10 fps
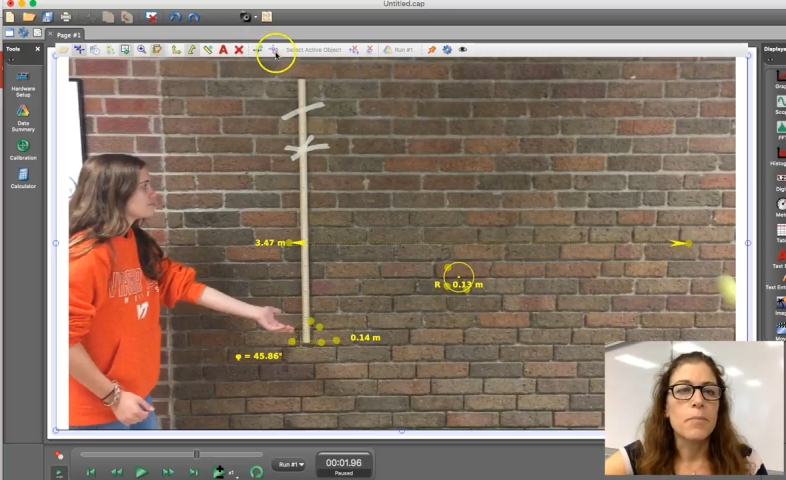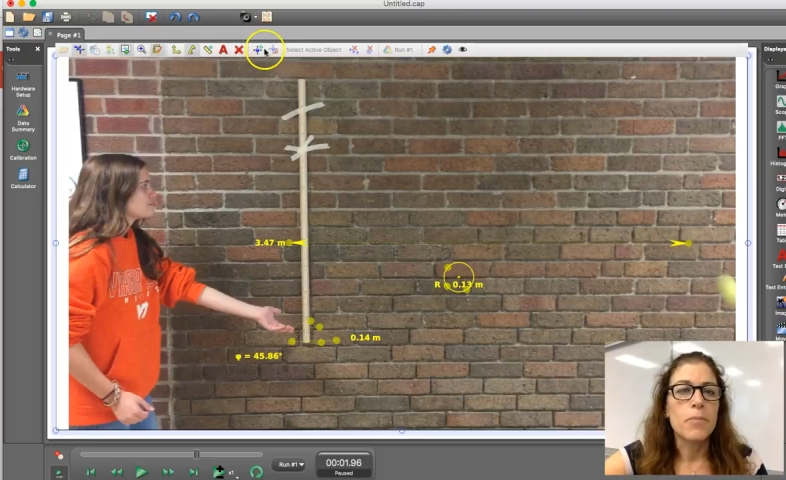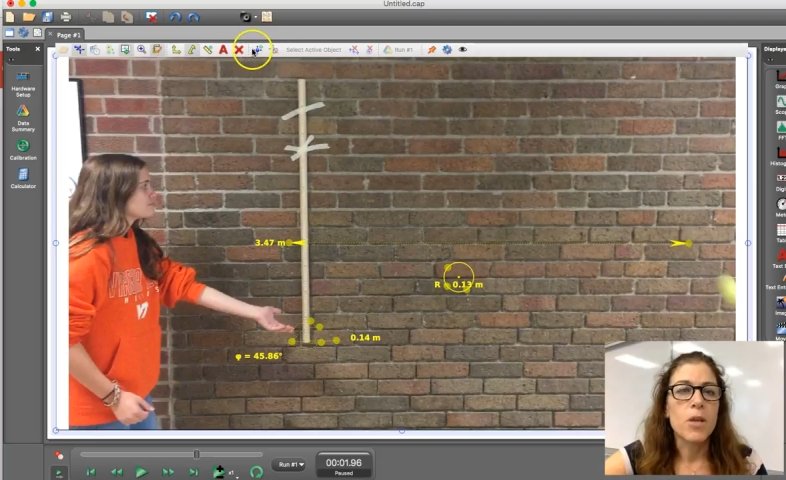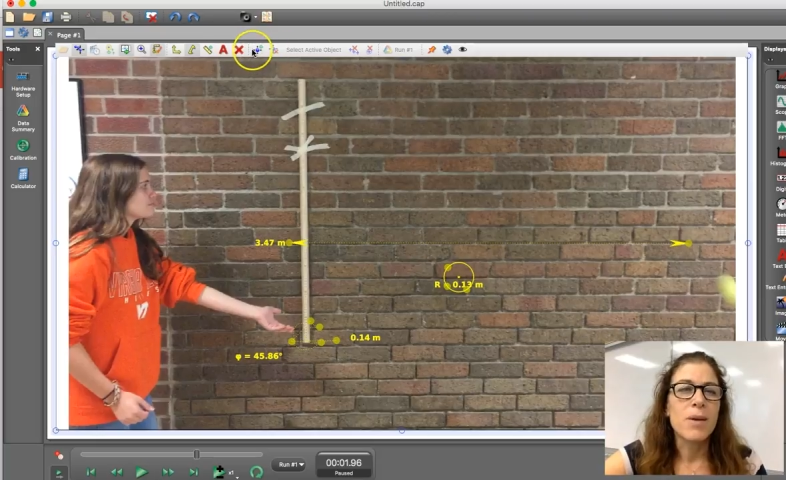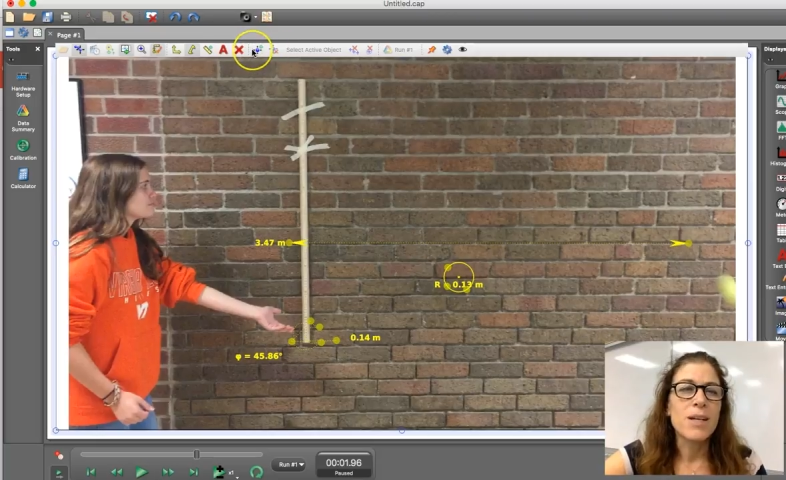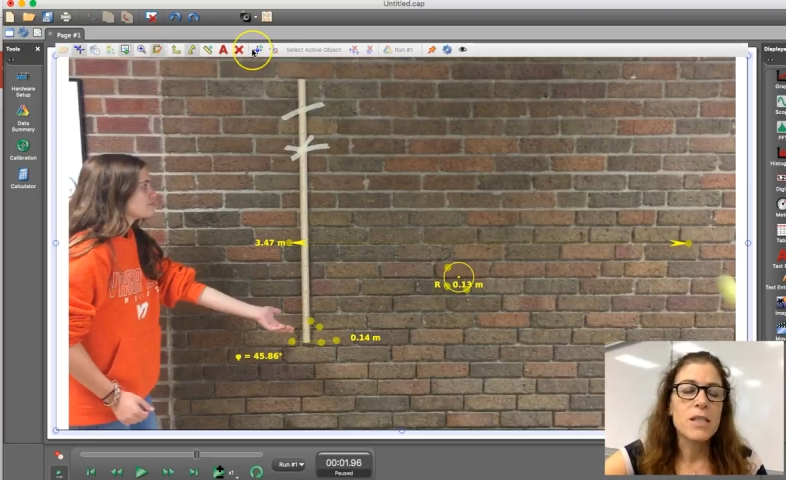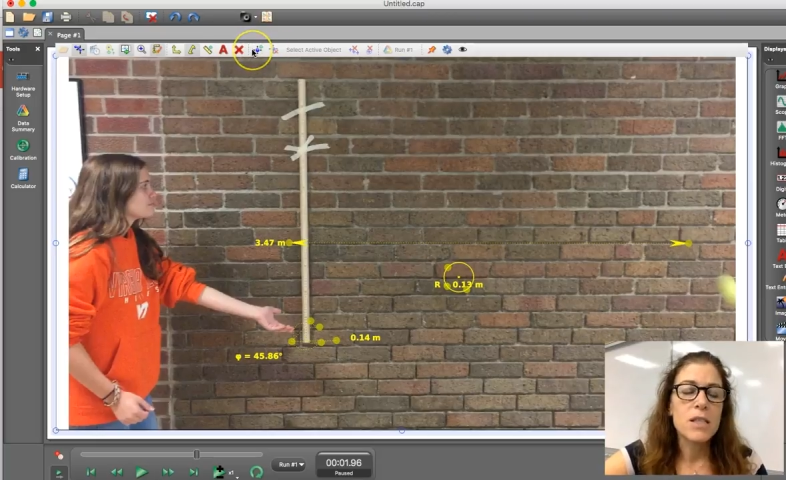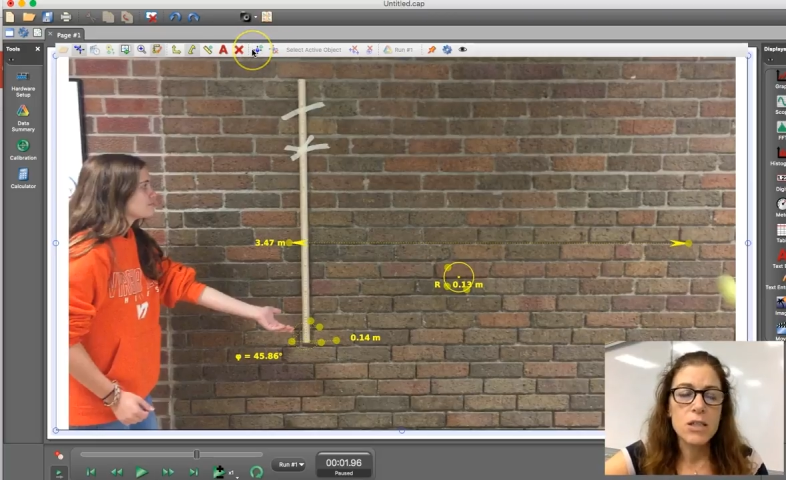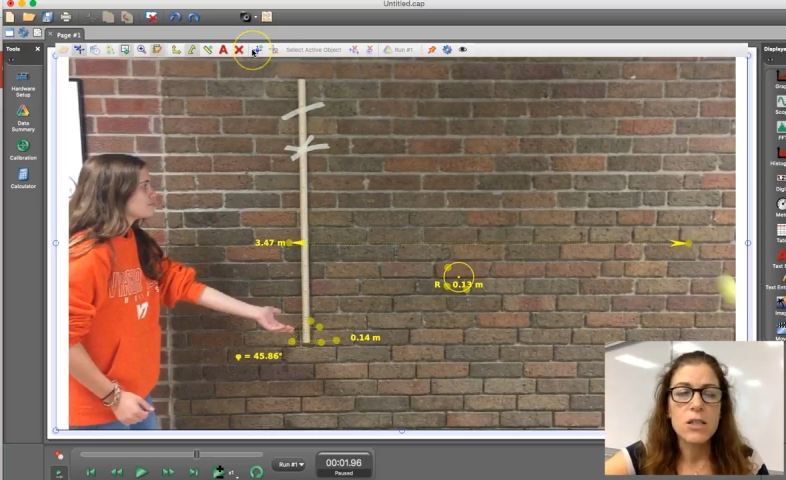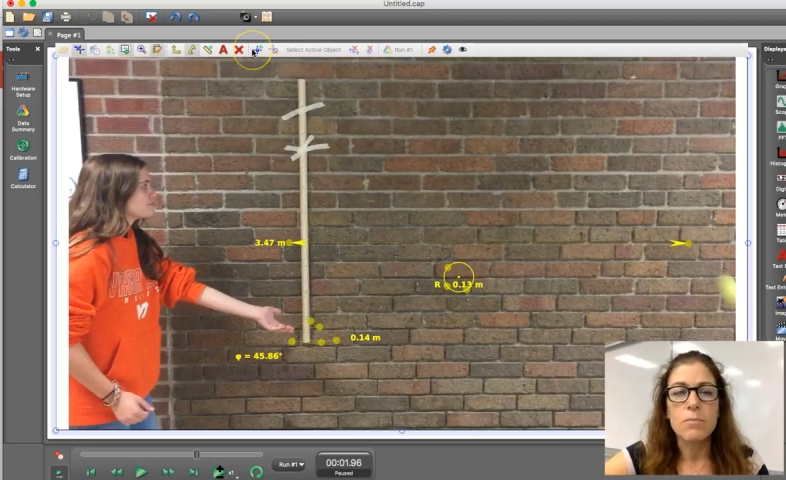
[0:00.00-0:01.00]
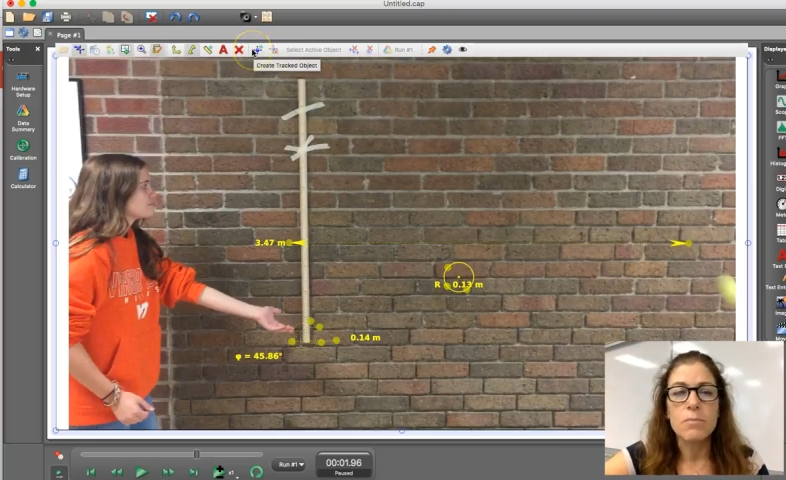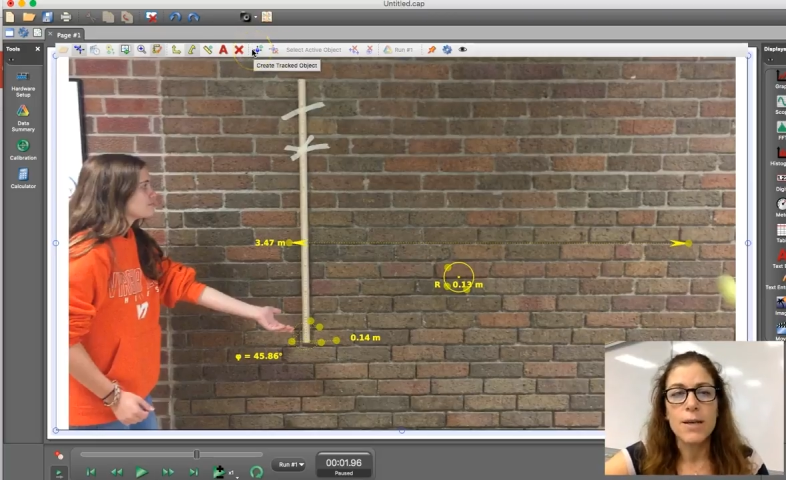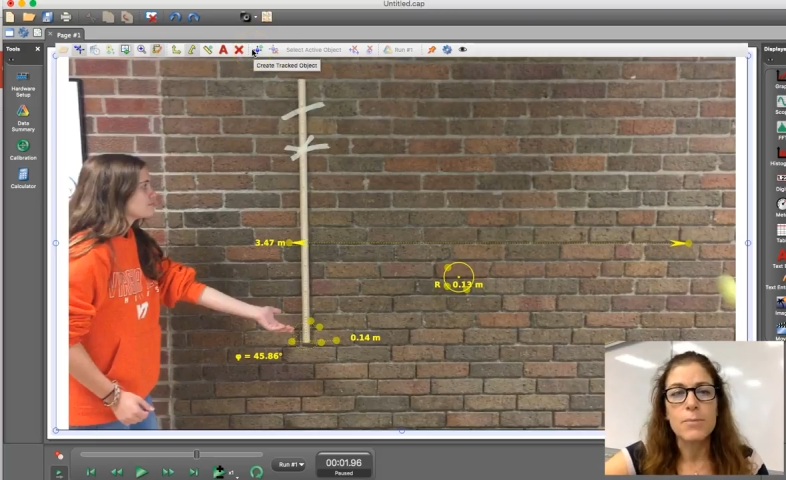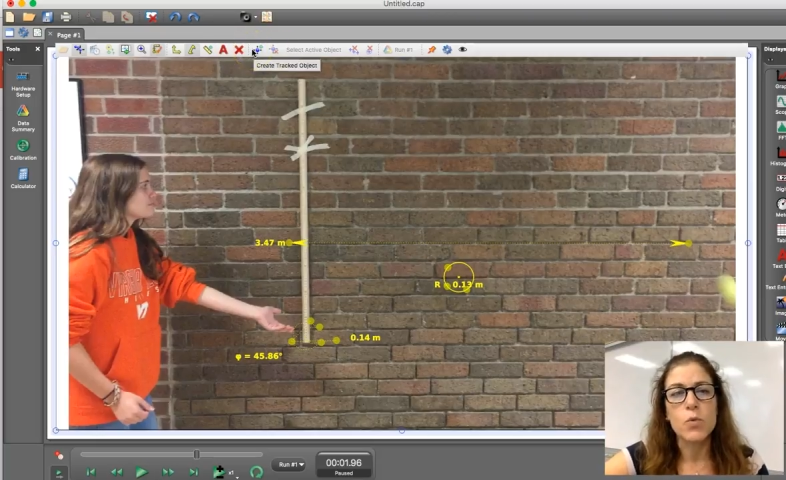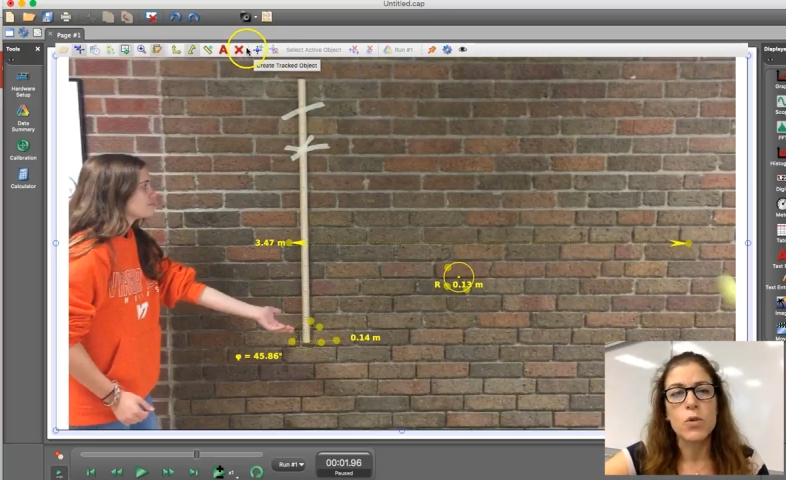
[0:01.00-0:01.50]
Command Z
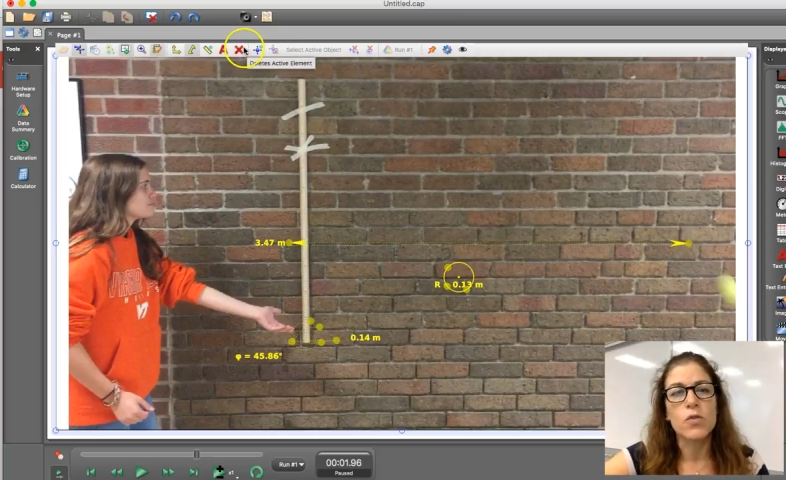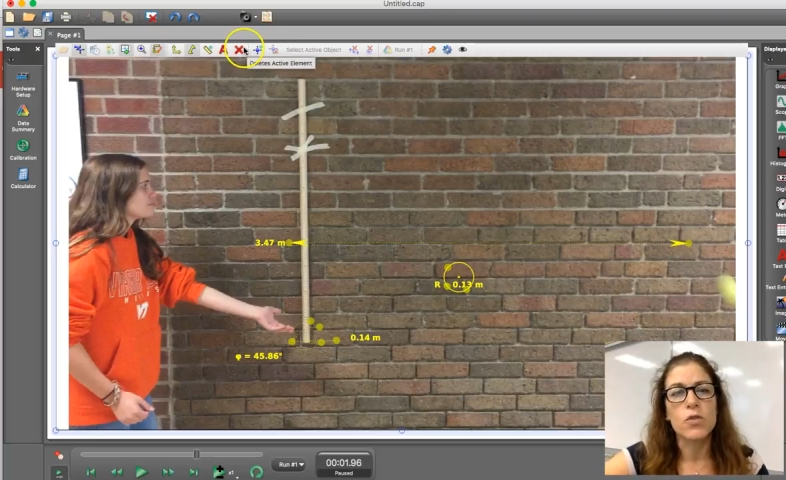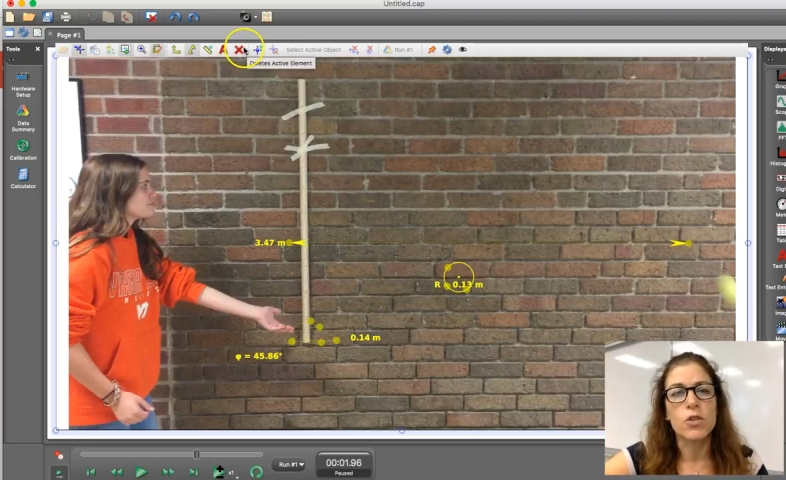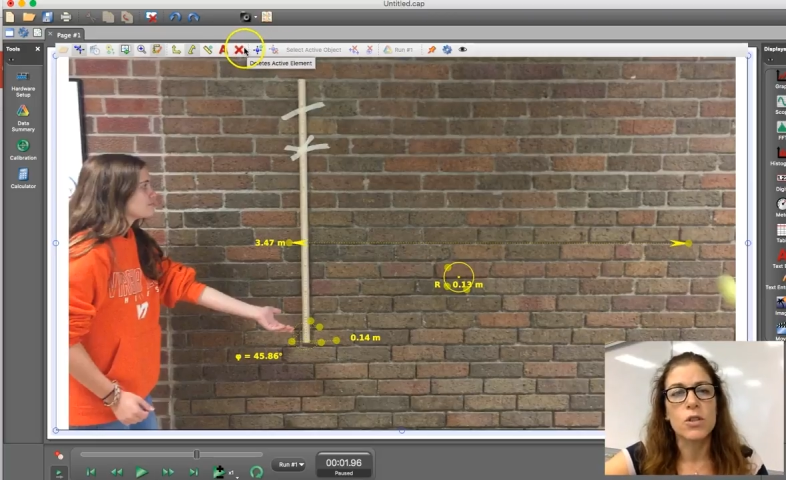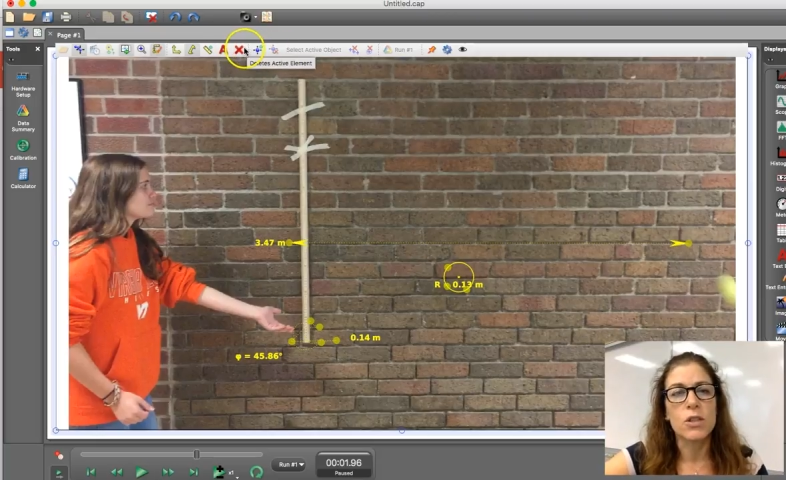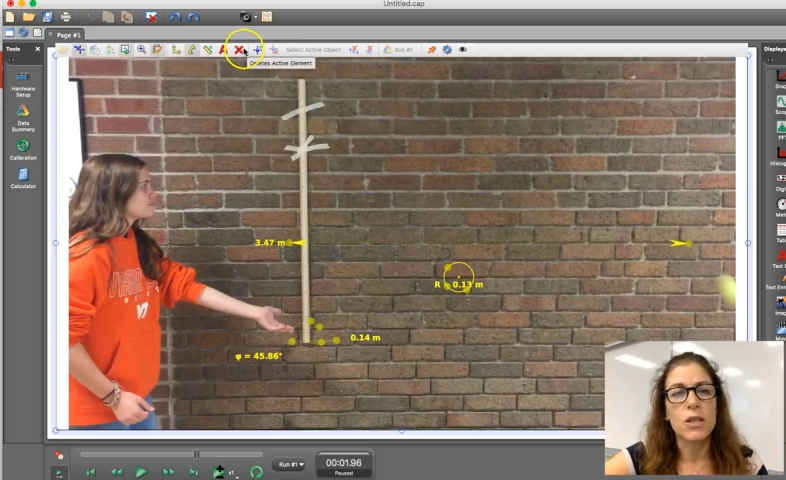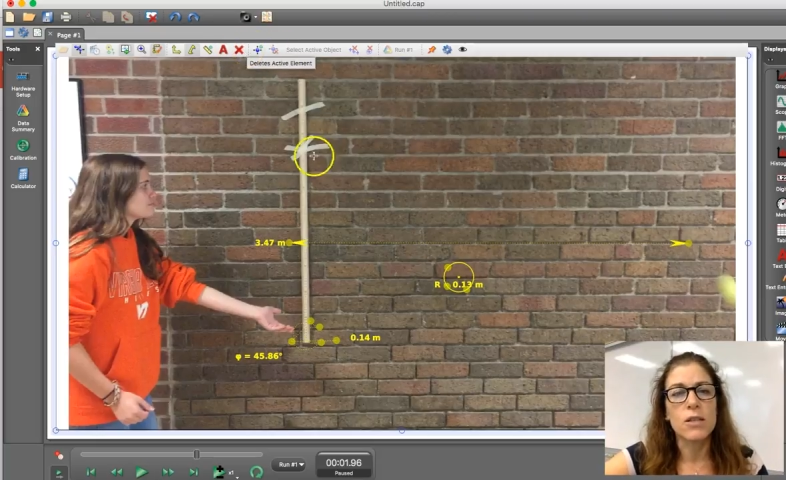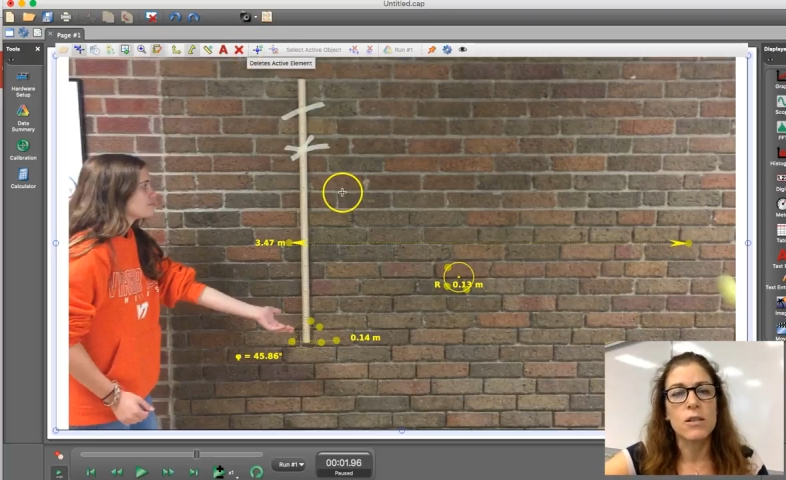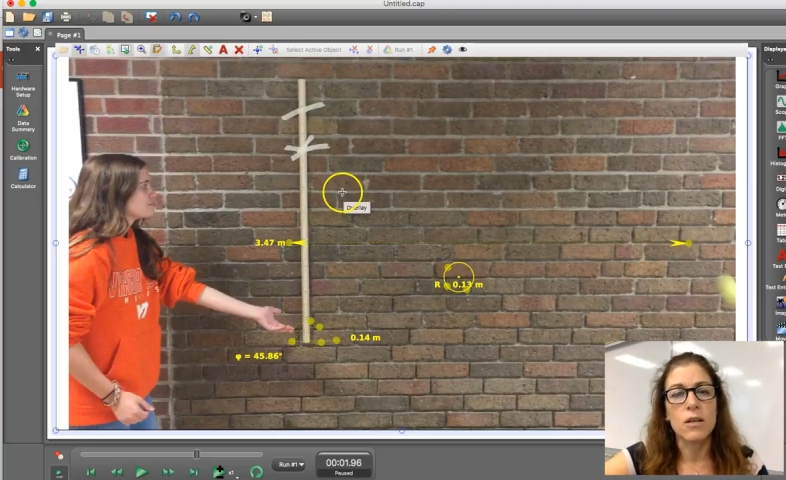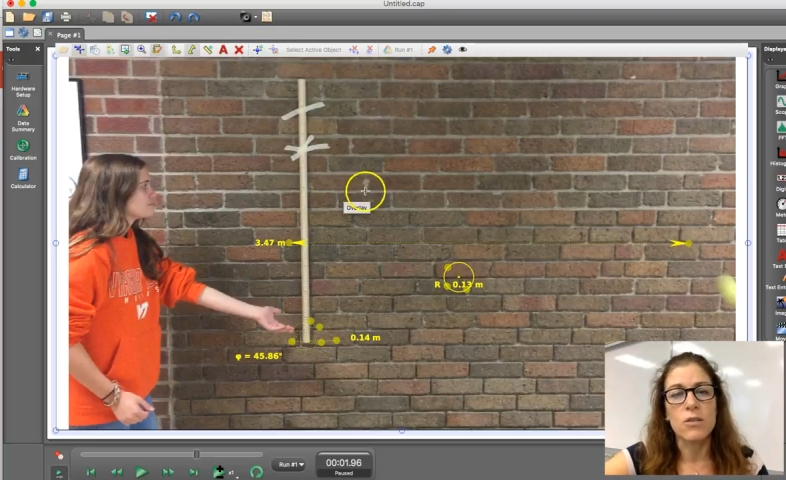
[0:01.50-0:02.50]
sometimes works for certain things and